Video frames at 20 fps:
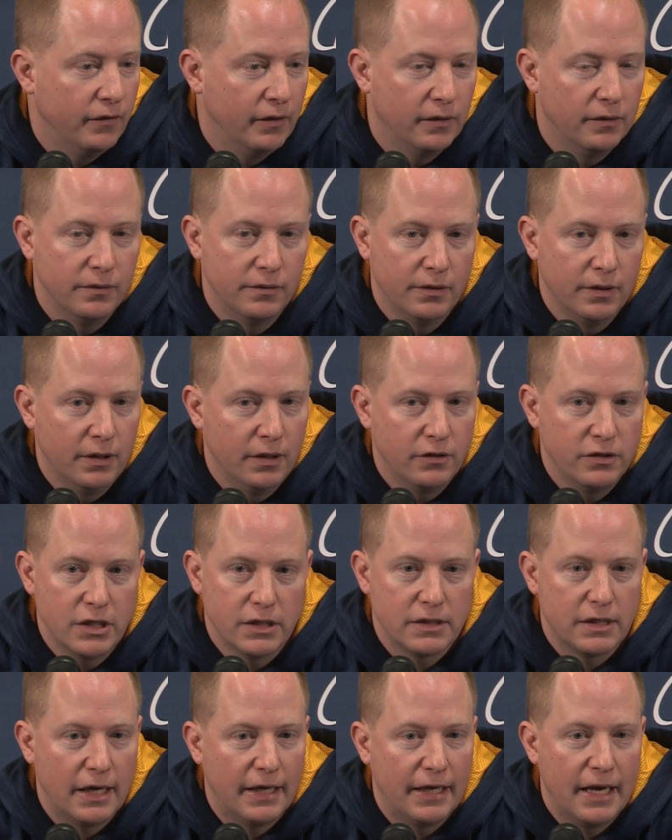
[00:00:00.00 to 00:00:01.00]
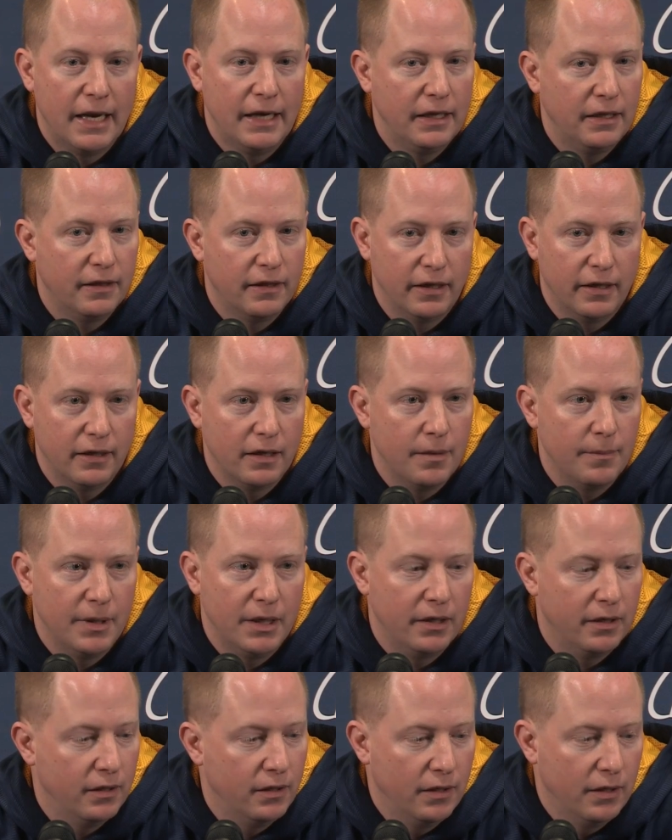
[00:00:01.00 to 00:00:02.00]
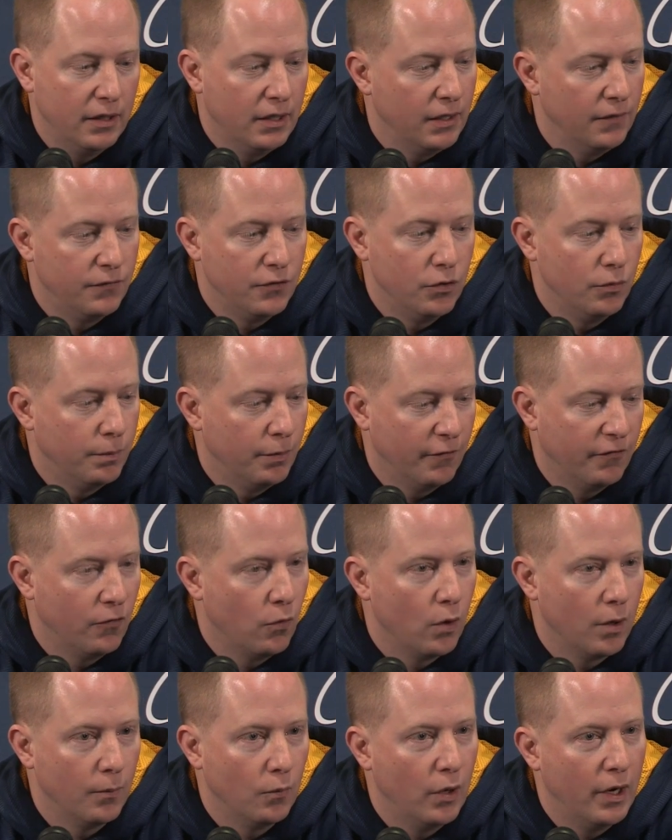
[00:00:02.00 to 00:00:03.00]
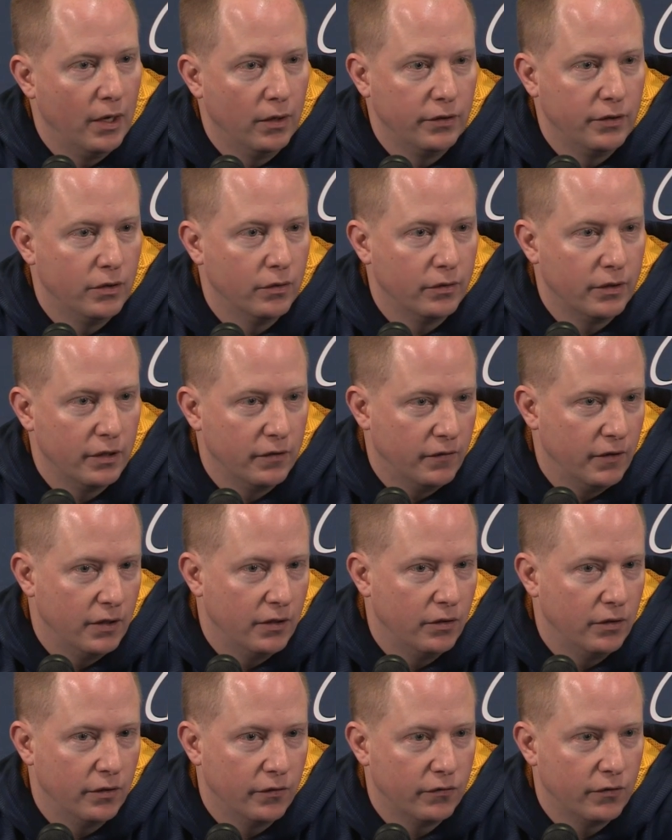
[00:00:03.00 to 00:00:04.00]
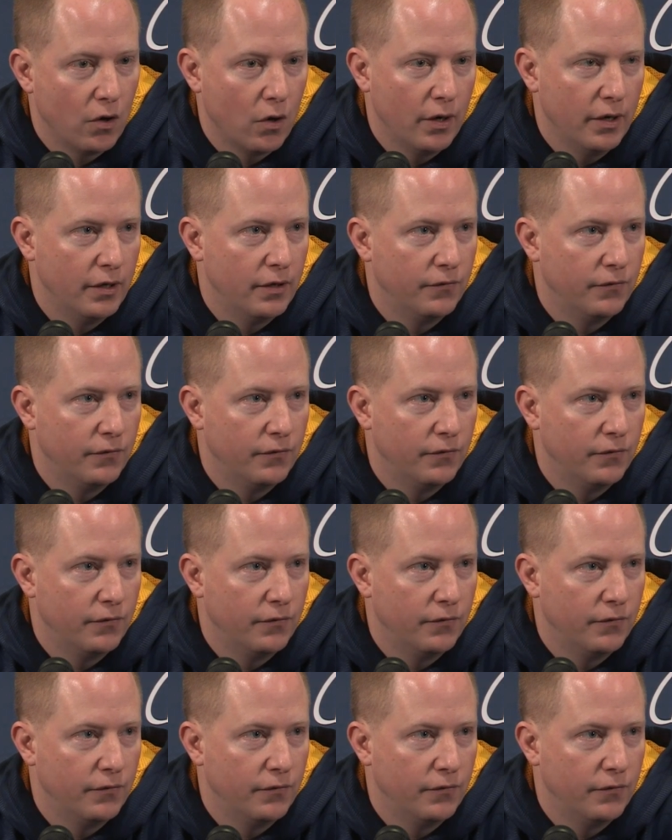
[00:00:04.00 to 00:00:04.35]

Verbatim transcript: And just like anything, I mean, if you perform well, you'll continue to start.